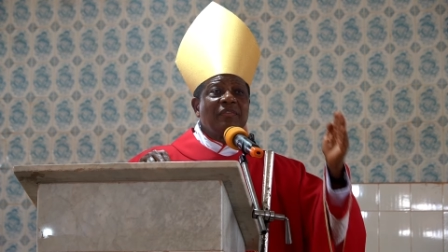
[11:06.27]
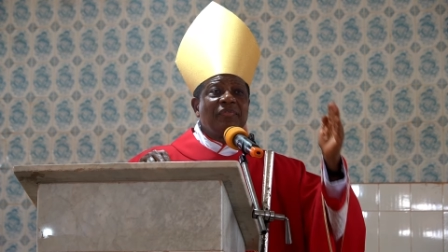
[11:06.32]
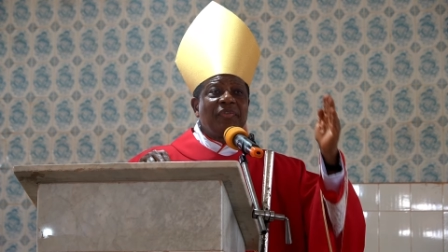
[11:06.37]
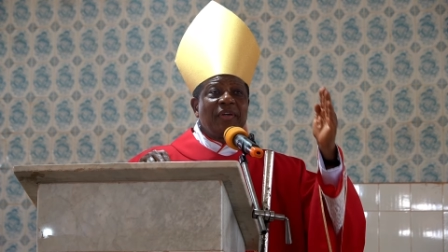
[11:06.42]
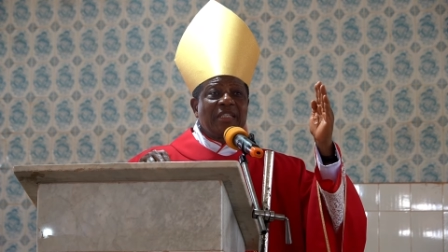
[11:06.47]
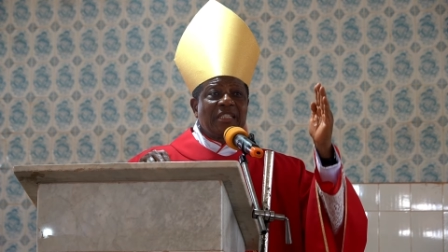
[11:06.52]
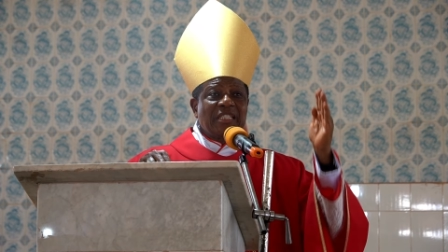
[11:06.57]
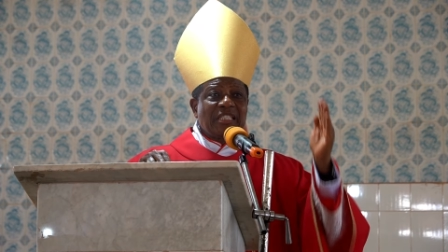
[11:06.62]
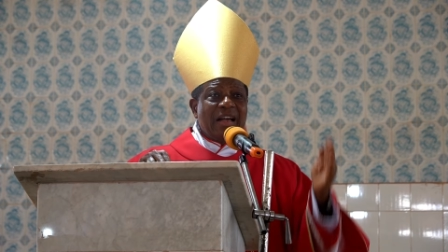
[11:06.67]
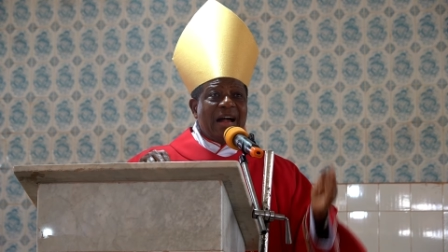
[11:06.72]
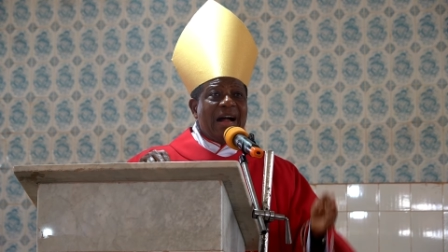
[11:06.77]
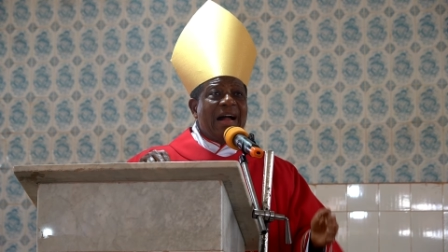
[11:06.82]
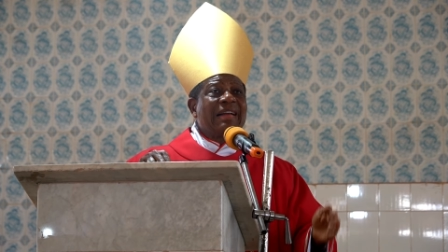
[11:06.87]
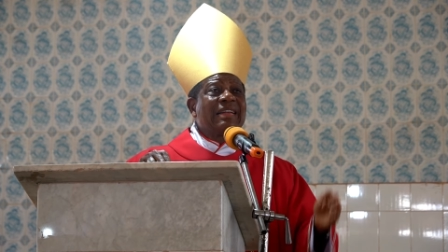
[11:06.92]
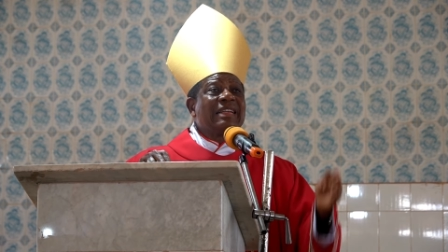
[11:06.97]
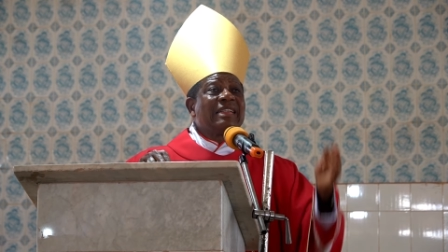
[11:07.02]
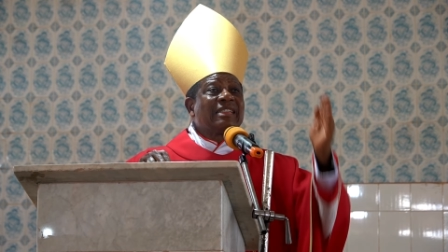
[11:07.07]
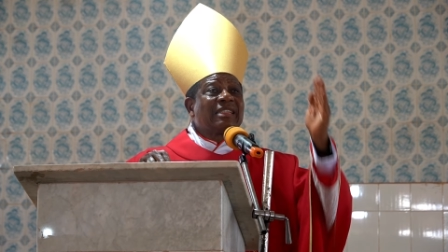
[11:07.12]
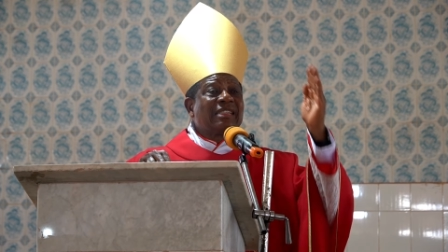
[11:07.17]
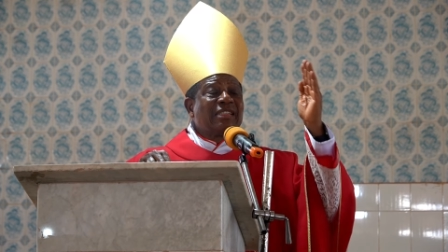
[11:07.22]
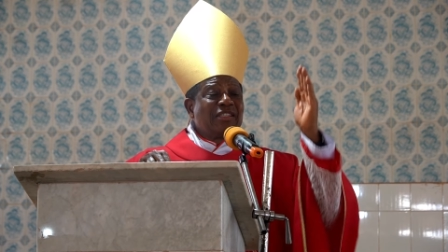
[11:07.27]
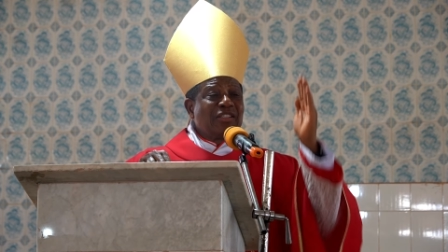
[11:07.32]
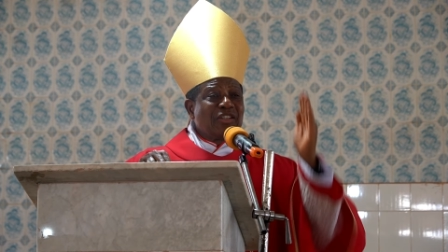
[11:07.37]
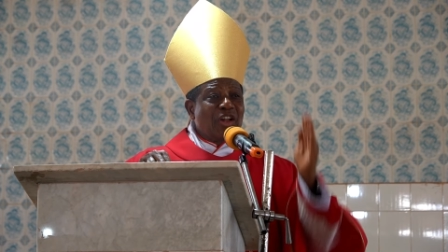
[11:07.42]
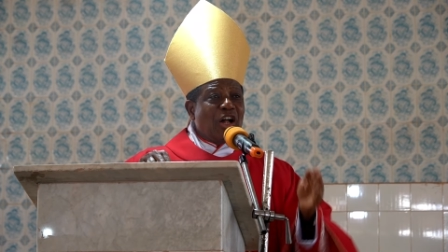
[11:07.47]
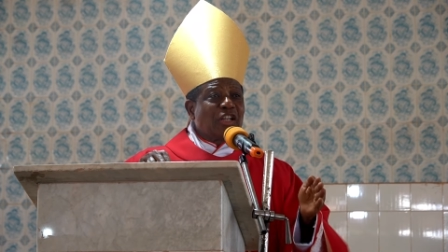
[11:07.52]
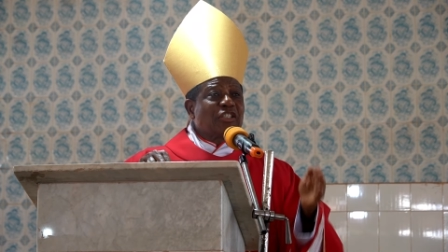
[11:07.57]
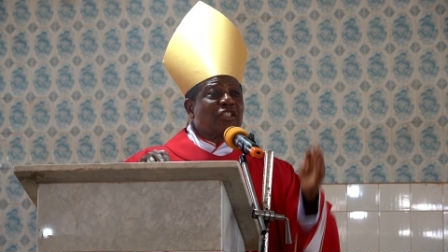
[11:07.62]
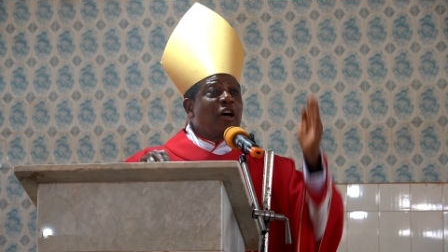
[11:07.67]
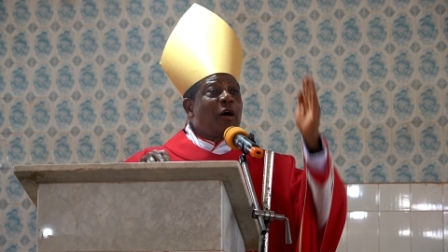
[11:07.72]
if a child is
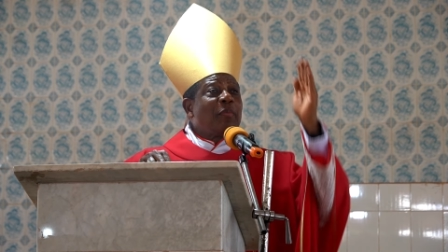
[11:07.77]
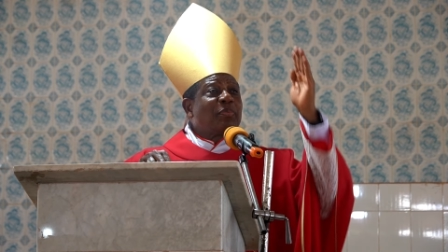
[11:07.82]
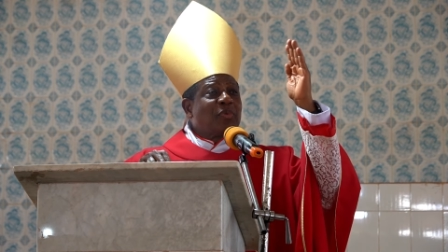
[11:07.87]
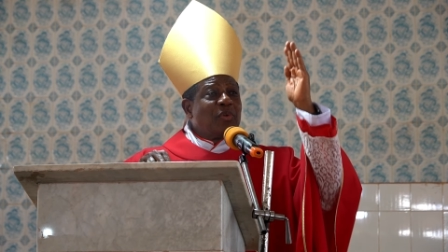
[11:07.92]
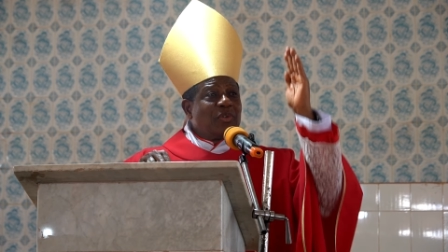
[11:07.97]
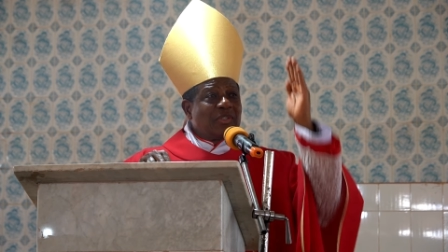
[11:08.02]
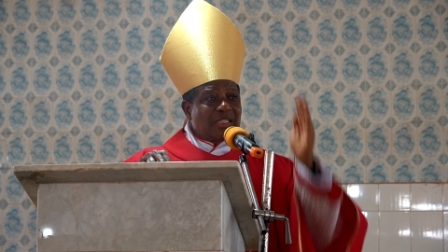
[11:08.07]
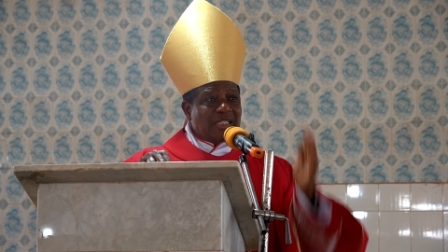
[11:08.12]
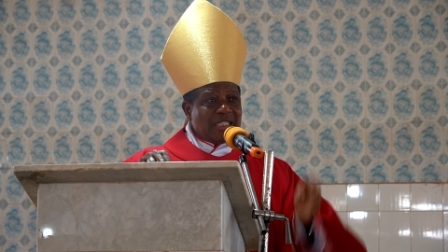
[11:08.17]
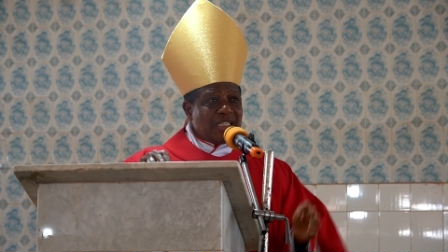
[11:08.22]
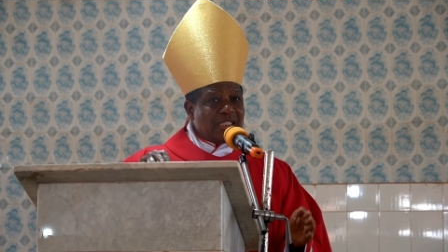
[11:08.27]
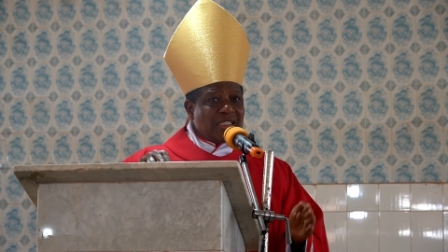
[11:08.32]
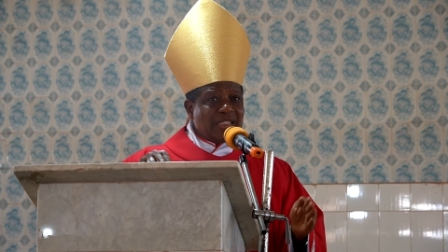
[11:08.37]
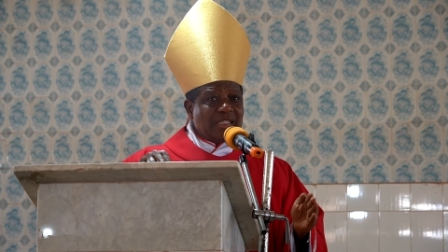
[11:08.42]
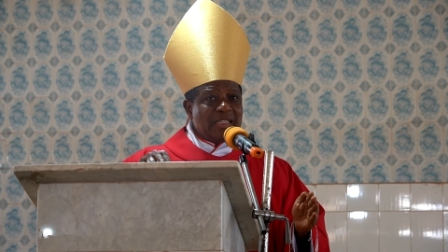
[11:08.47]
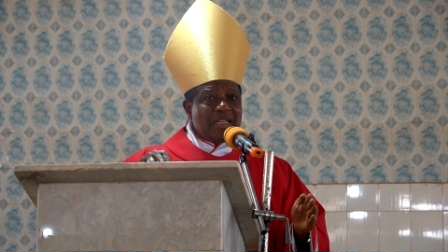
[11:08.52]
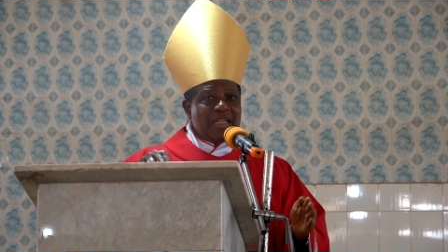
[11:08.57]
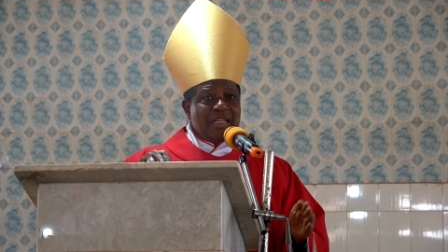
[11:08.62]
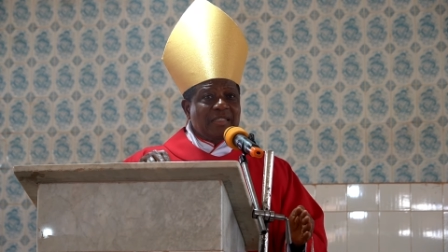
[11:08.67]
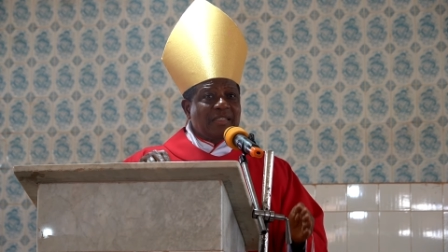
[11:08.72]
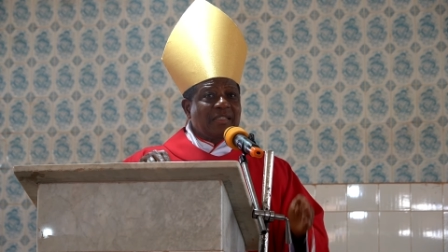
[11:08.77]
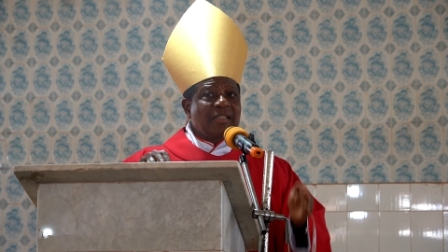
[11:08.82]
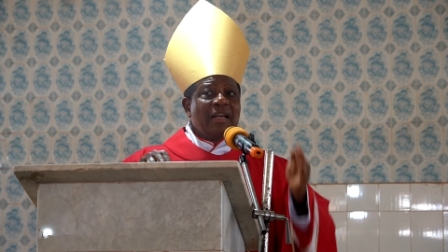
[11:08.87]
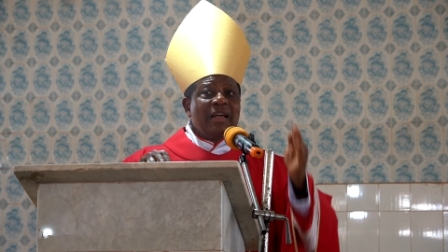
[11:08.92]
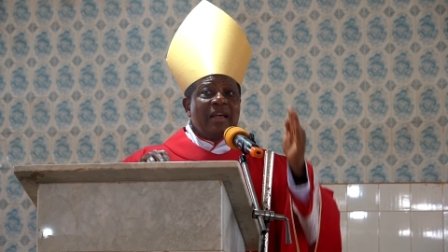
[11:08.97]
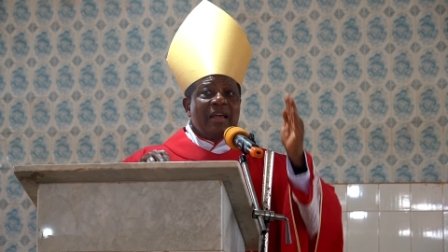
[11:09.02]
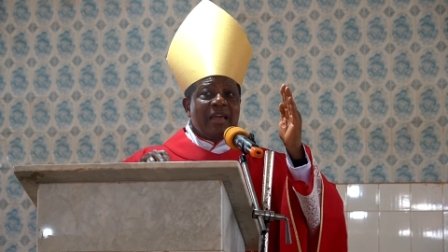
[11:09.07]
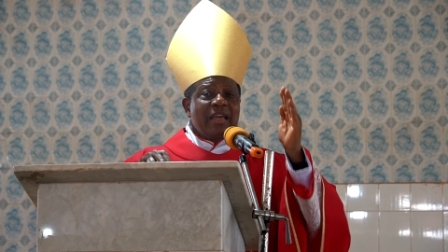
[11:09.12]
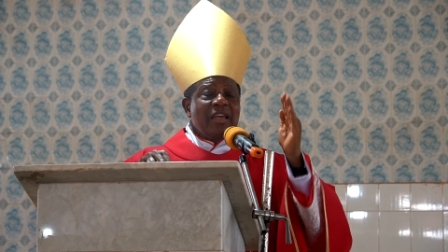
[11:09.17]
not up to 6 years,